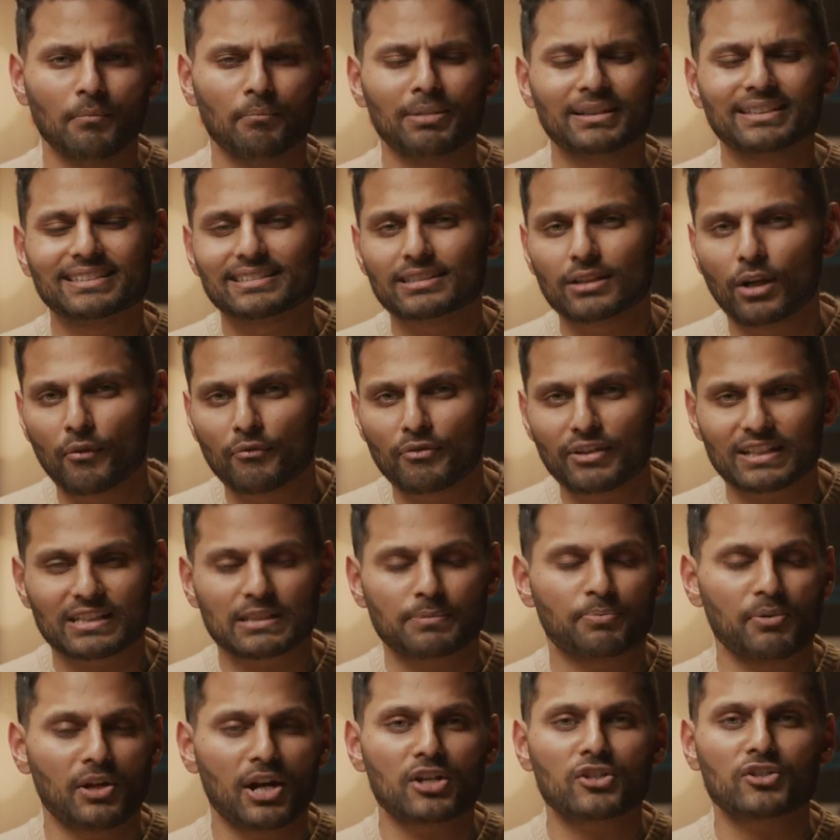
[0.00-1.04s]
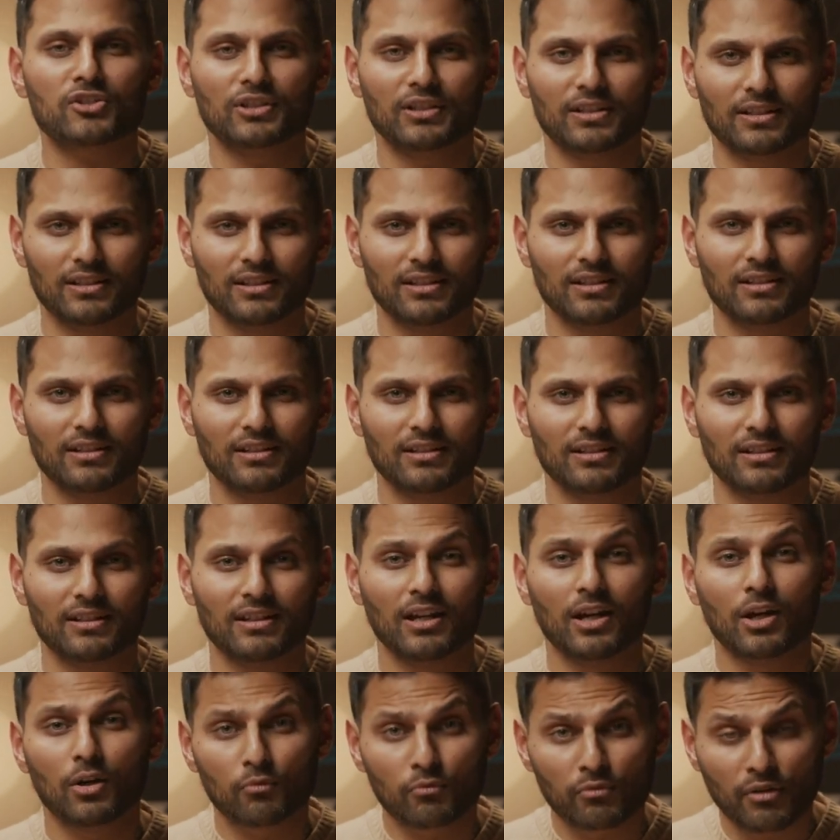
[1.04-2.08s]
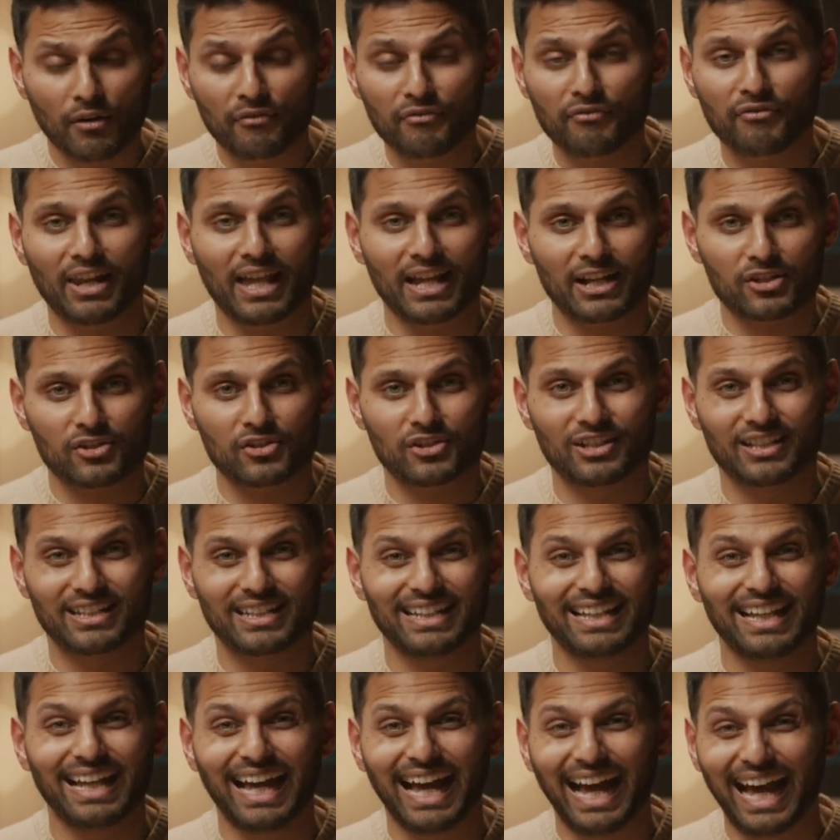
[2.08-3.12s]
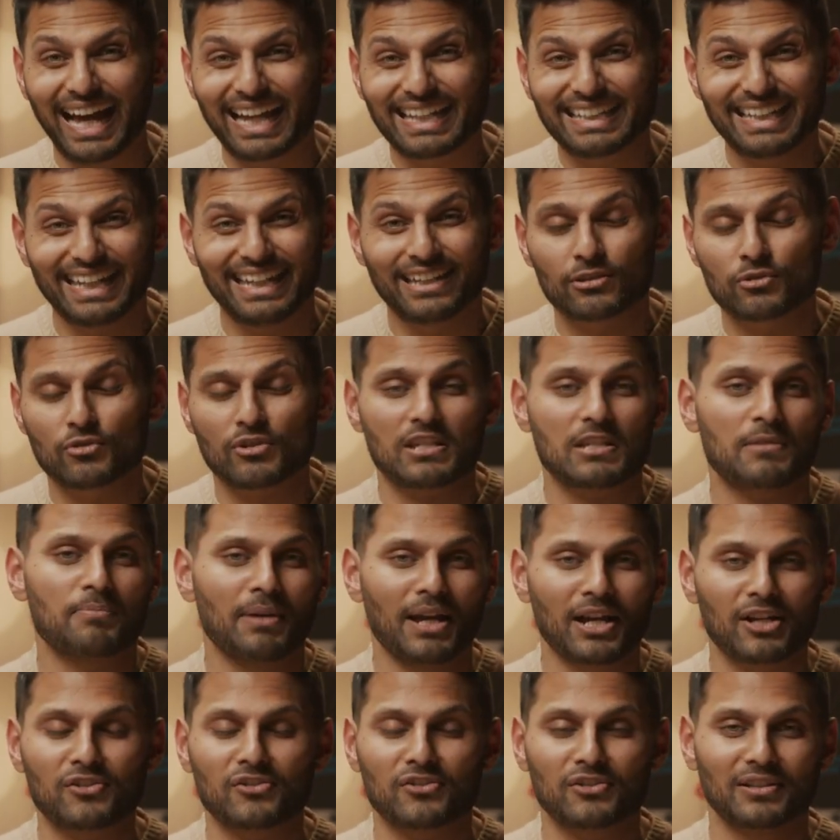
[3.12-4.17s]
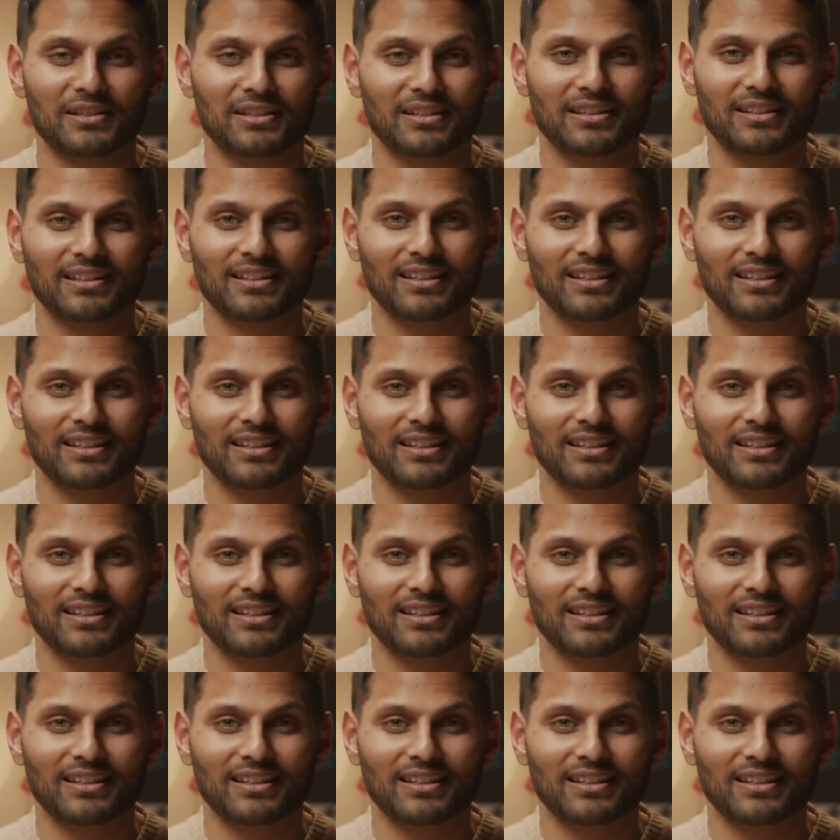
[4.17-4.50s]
but self-expression, reflection, and introspection.